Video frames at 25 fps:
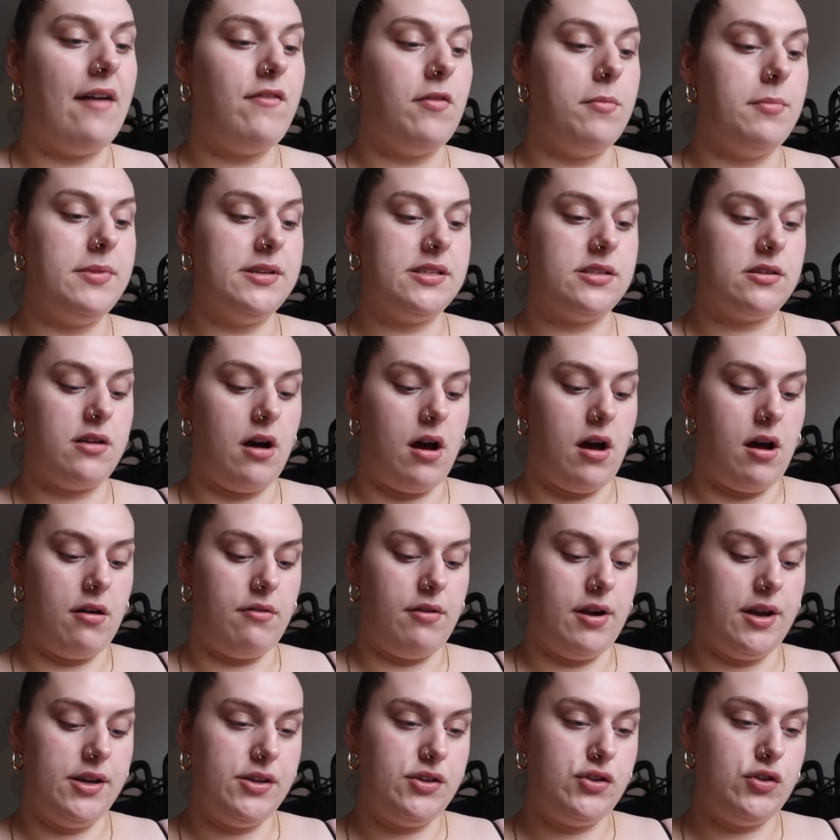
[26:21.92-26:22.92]
have a
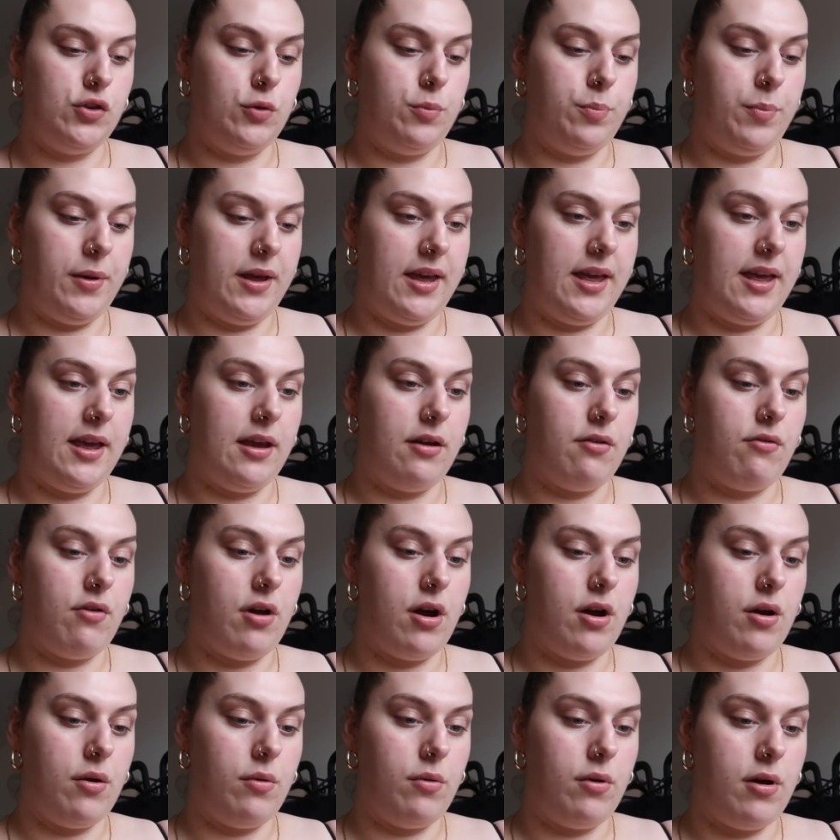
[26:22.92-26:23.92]
mascara,
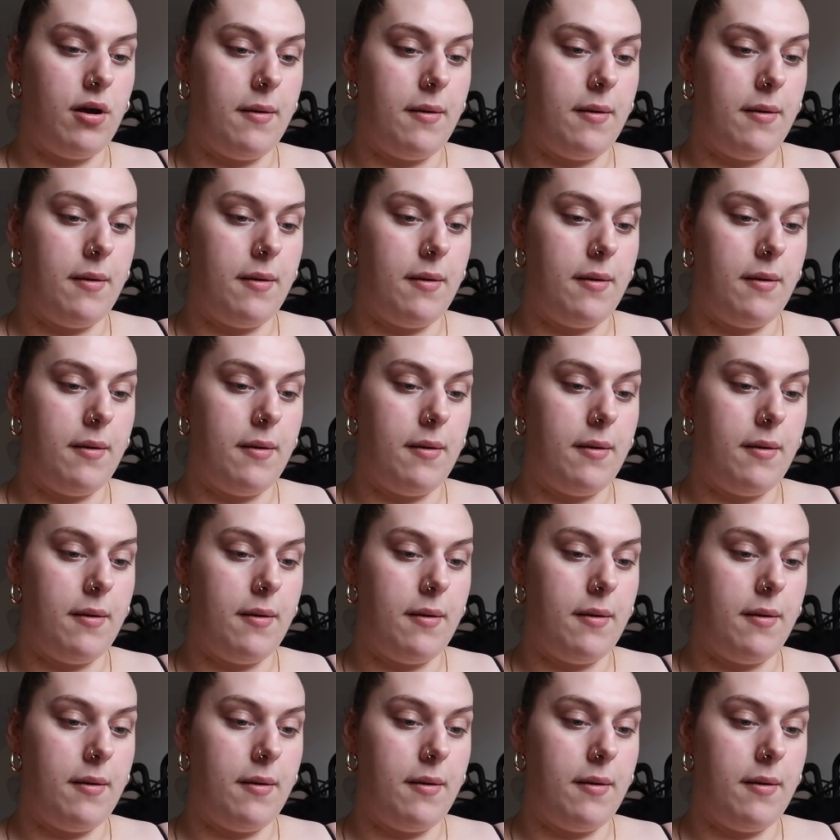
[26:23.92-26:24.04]
superhero